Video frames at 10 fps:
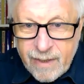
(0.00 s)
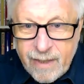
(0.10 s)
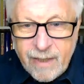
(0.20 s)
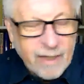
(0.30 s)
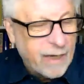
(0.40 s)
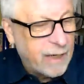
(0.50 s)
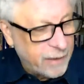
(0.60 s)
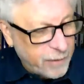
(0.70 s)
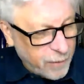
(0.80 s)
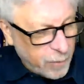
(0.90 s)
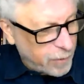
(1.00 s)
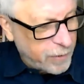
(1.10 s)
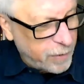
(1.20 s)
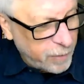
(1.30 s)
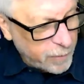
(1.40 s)
I don't know what to do with you
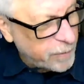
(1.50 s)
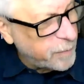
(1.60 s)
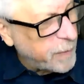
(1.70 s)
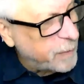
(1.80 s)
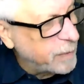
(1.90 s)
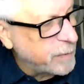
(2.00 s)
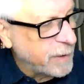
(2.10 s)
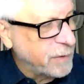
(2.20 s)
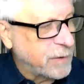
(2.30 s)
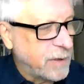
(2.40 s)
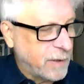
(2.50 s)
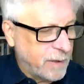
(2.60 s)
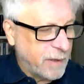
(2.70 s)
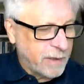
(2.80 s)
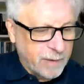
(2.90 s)
people because uh, I can
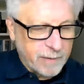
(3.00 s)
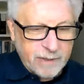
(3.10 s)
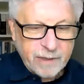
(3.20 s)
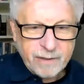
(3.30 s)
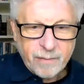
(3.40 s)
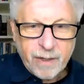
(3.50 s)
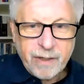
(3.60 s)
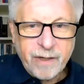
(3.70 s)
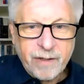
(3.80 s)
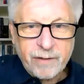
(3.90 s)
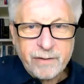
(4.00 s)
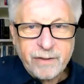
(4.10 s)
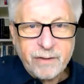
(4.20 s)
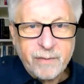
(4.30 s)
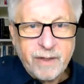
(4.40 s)
take the mic closer to my
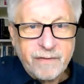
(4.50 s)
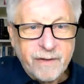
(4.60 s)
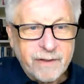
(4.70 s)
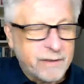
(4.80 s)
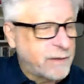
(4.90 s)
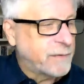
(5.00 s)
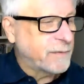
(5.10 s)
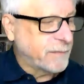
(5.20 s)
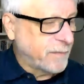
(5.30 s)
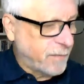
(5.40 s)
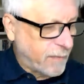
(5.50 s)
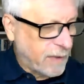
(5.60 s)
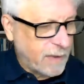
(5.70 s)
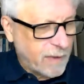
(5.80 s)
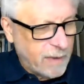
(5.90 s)
face,
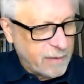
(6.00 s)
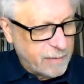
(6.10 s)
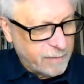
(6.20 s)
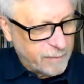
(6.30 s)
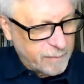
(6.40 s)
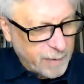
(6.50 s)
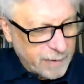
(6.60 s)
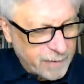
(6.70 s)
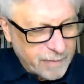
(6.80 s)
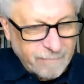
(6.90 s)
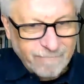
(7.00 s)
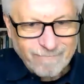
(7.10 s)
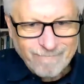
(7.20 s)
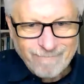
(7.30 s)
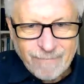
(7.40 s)
um, but
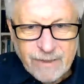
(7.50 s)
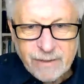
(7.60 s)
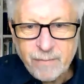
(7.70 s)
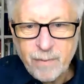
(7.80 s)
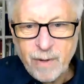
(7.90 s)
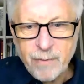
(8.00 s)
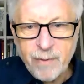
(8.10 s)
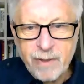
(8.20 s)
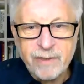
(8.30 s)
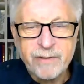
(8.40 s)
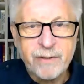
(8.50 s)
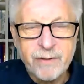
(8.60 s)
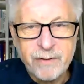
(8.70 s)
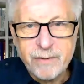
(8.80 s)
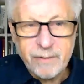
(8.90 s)
this probably has to do
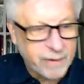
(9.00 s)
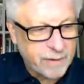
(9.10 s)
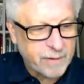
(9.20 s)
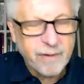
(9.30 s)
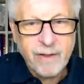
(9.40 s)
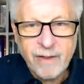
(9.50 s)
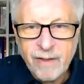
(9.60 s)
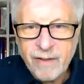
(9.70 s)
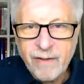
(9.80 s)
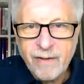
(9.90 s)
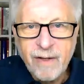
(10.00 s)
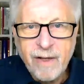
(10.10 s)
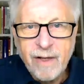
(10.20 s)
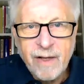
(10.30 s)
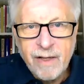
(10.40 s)
with
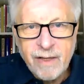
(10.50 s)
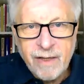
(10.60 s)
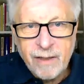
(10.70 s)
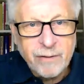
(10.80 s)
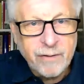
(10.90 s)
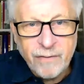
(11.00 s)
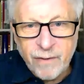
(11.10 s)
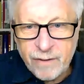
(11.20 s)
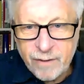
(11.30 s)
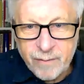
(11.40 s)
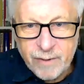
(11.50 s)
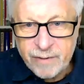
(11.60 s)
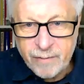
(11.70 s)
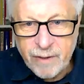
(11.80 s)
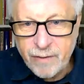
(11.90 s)
how the volume is
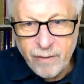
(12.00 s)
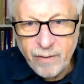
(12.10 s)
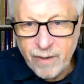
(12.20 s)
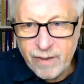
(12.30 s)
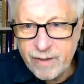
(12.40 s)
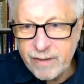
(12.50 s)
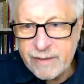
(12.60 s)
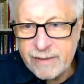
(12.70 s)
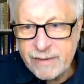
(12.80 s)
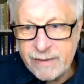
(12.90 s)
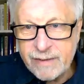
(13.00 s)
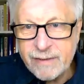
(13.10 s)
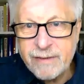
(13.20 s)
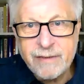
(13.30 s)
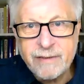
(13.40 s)
recorded in uh,
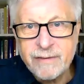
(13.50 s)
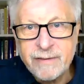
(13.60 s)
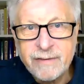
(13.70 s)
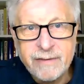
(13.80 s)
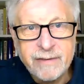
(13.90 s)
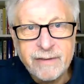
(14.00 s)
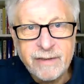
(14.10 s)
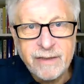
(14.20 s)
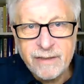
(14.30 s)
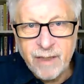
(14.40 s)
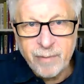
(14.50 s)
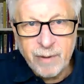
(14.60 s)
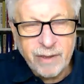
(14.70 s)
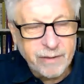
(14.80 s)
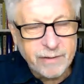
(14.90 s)
in this
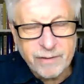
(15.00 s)
application